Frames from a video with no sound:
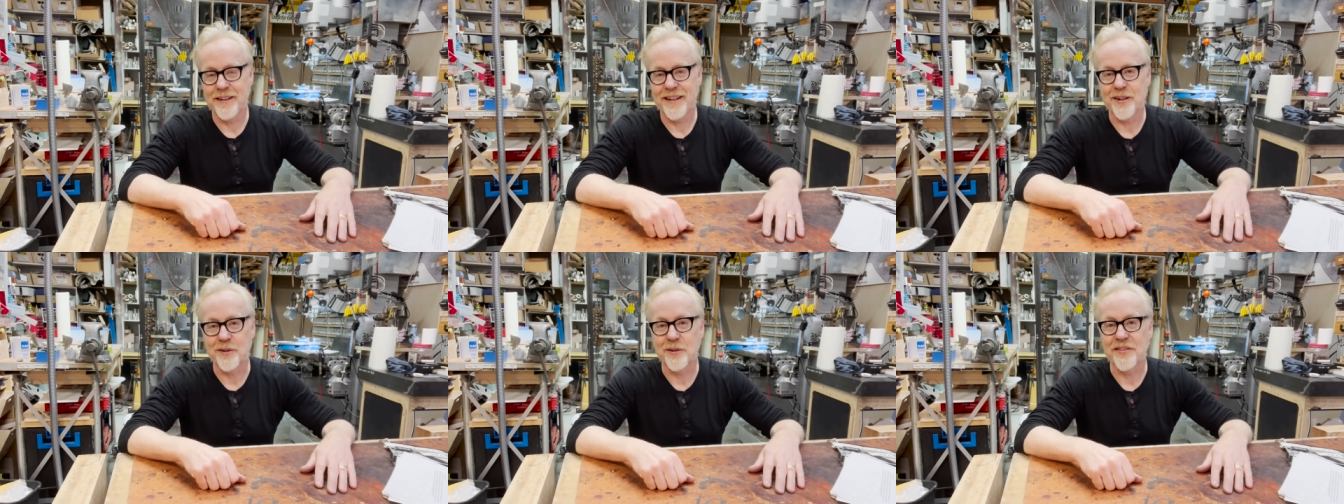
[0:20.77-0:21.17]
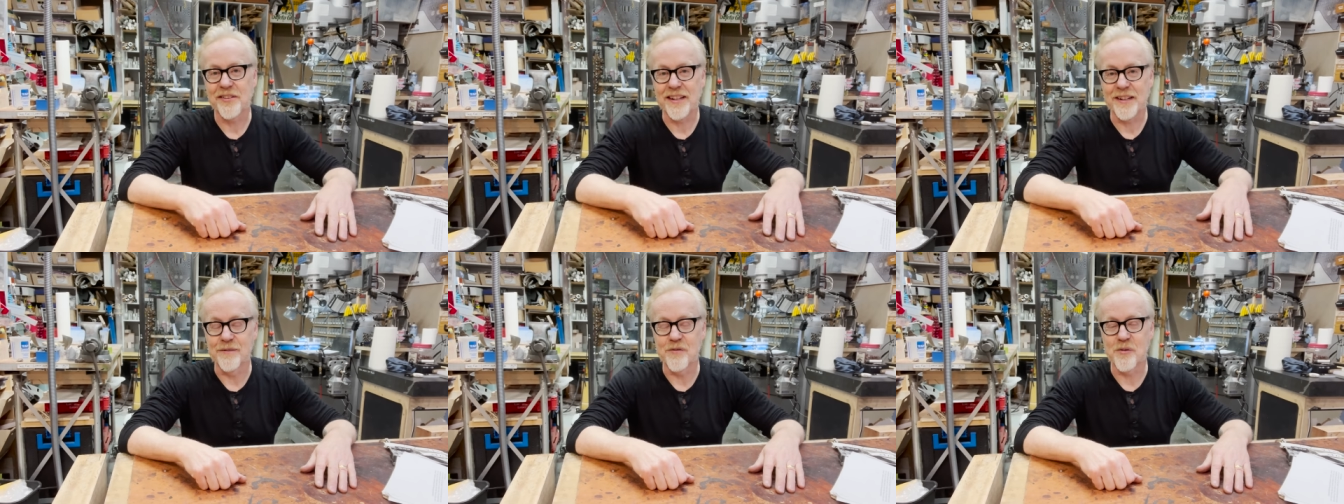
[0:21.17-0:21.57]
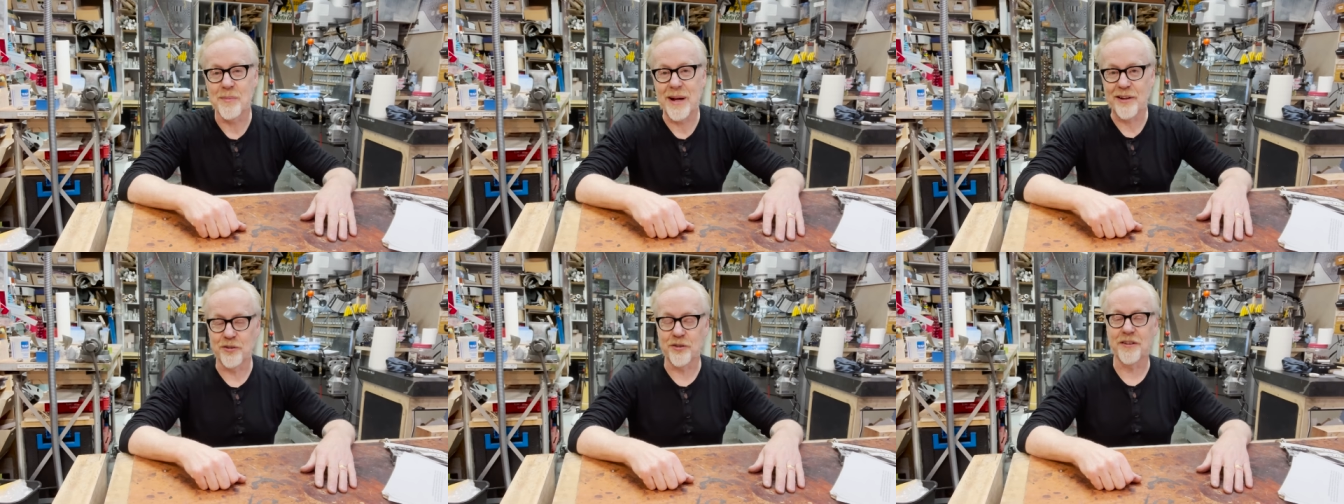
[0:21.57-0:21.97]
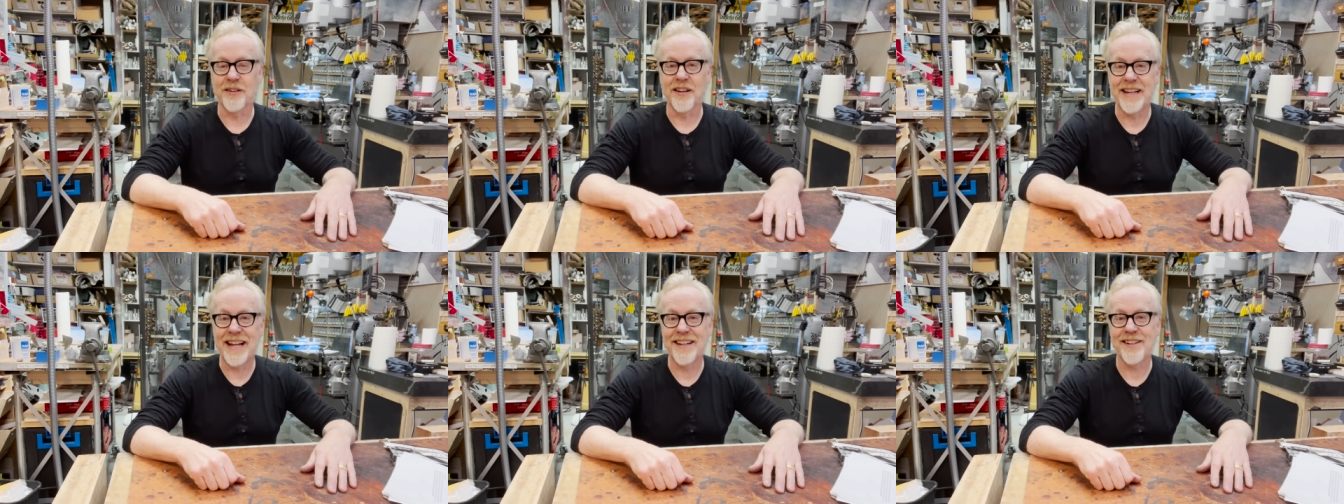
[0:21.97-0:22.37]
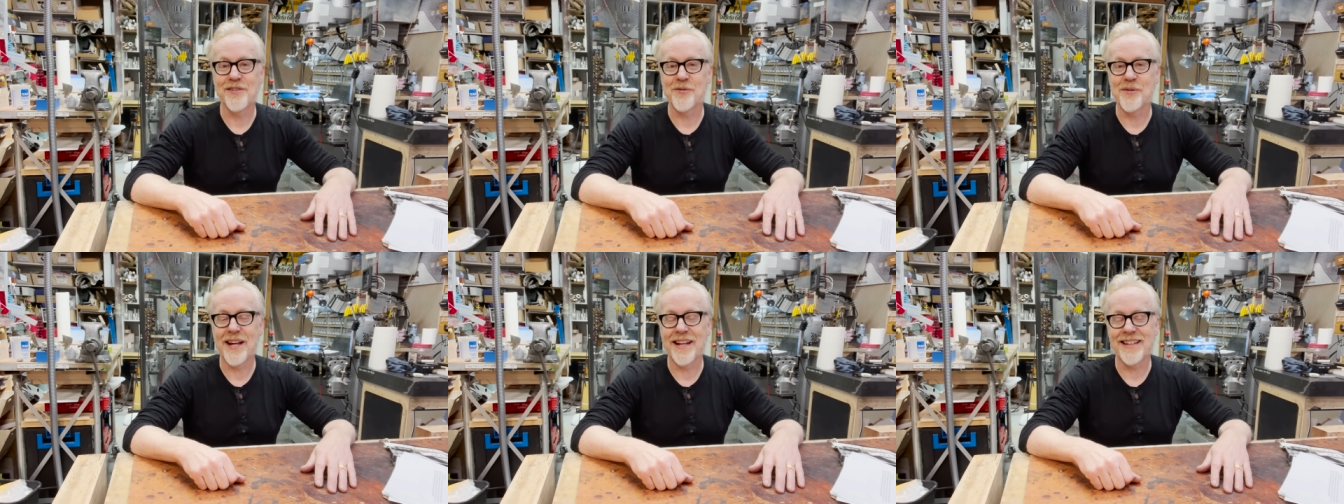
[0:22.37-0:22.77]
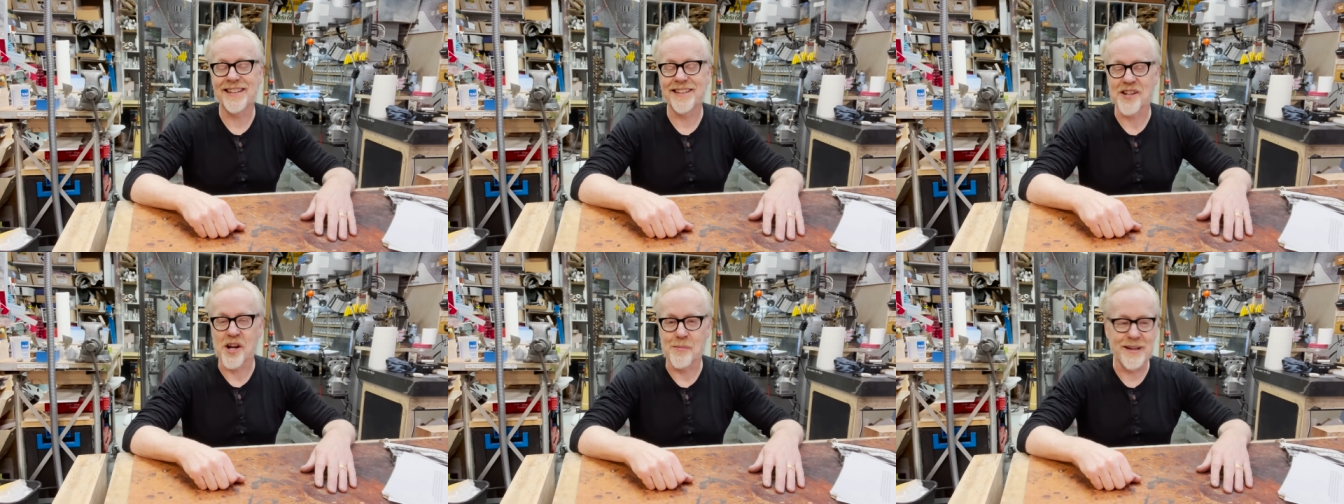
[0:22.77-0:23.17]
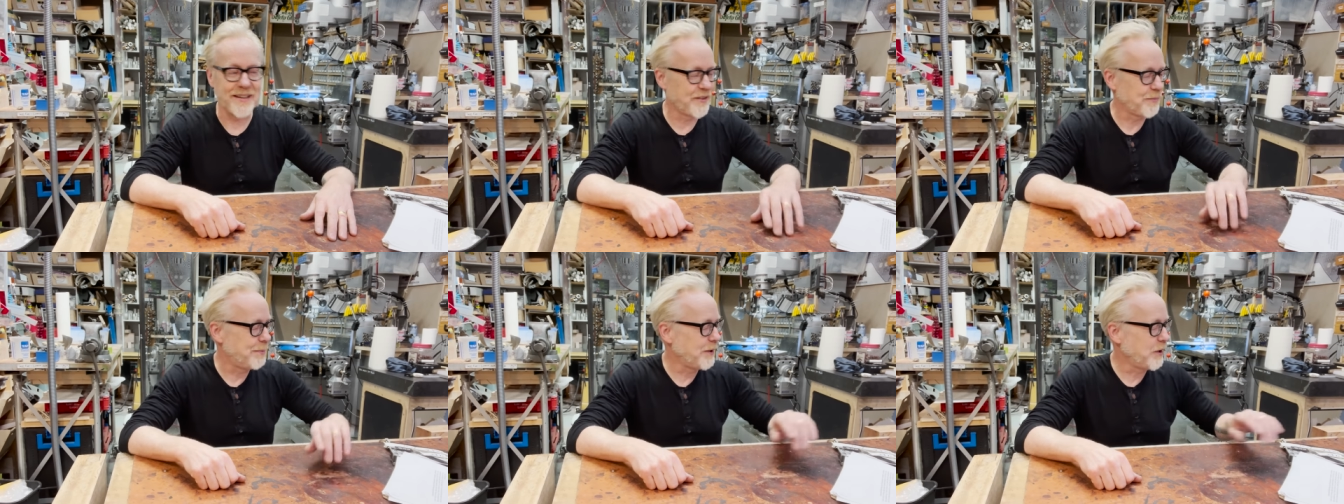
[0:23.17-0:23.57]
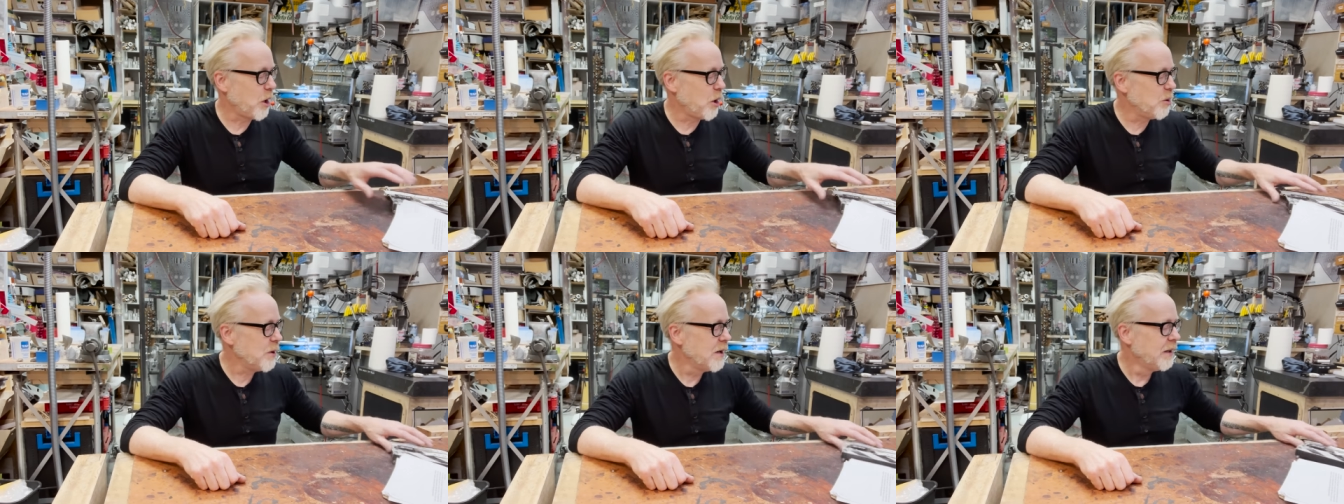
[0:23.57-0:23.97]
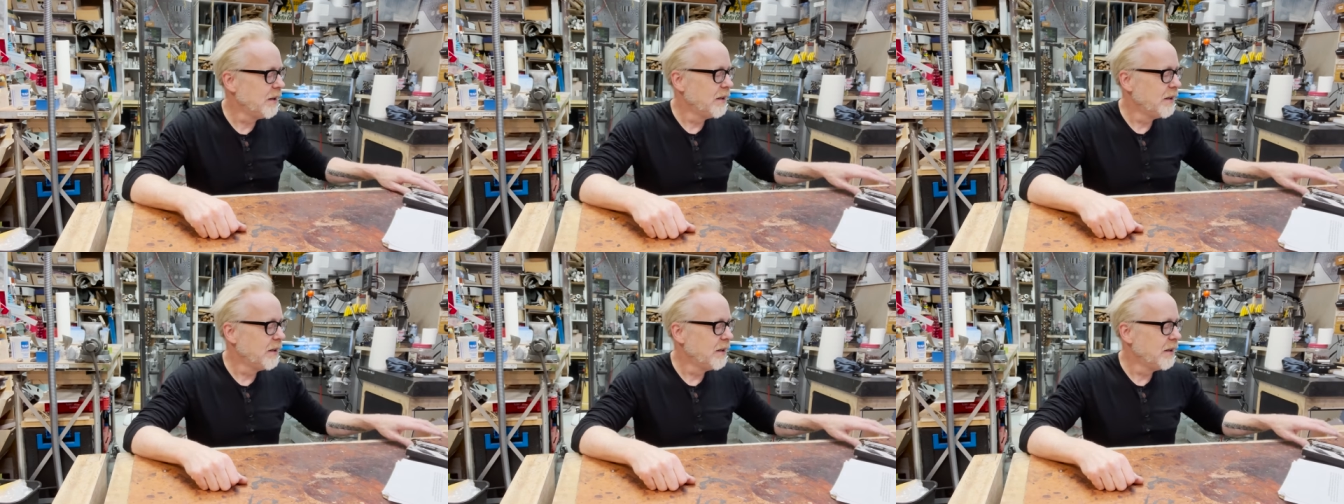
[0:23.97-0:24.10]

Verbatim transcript: there is information on how to do that in the comments below.